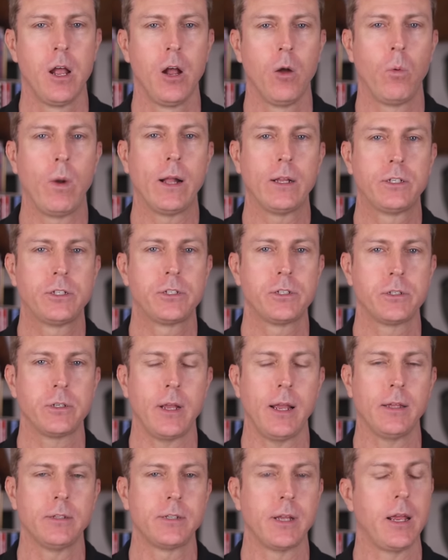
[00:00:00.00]
which
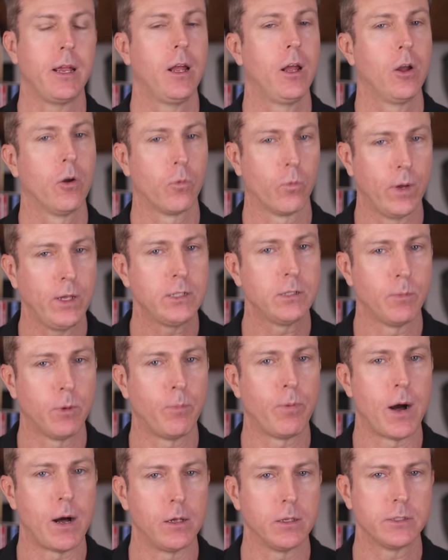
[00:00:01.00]
is a reasonable
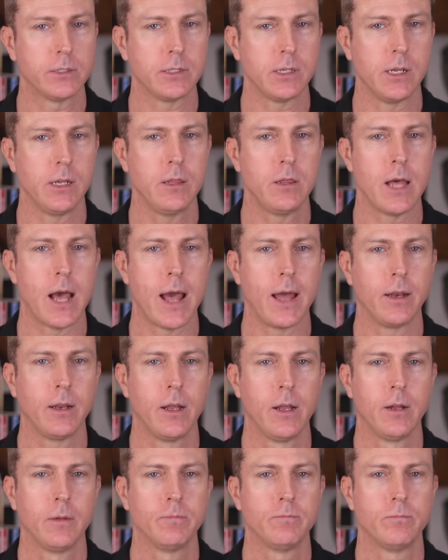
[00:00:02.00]
policy that
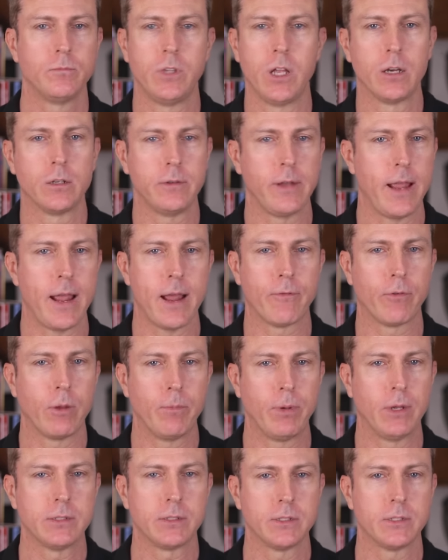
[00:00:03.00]
nearly every
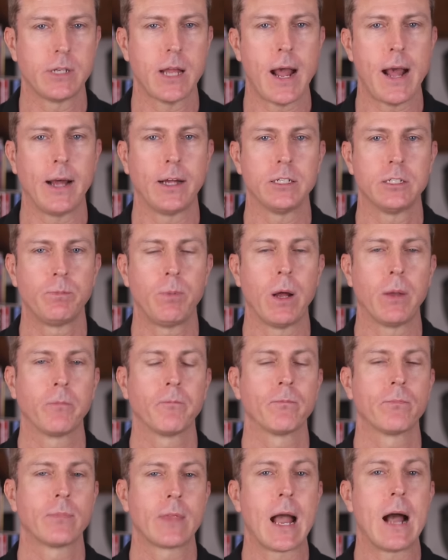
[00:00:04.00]
business has.
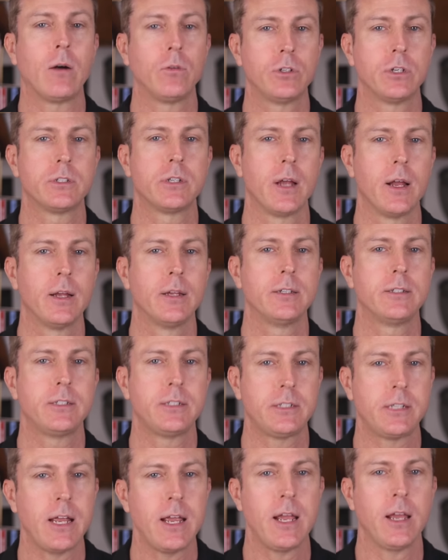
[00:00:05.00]
But now just
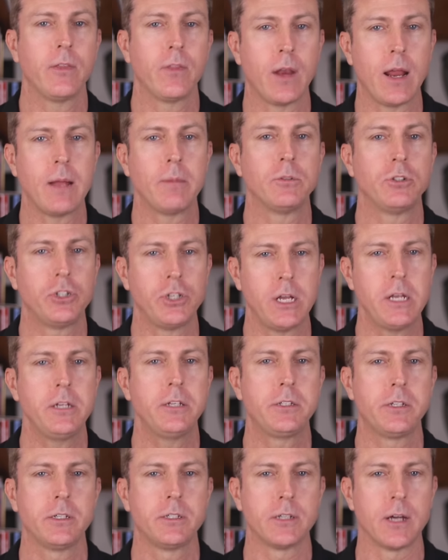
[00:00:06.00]
seeing the name
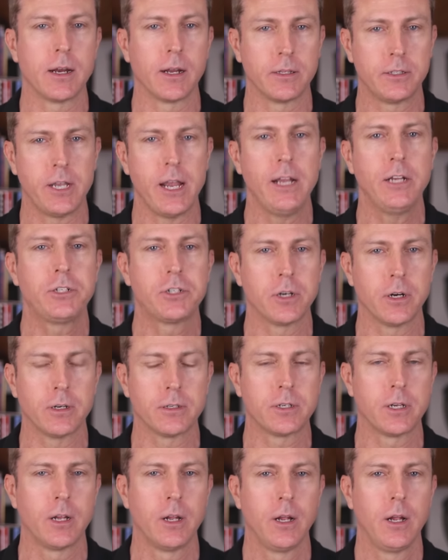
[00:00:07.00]
Jesus on a
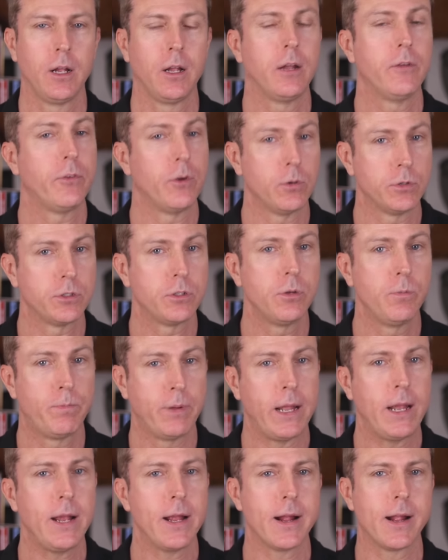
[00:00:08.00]
t-shirt, if it was too
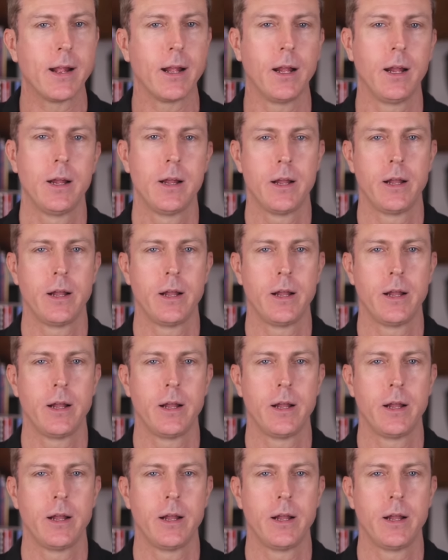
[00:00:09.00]
big,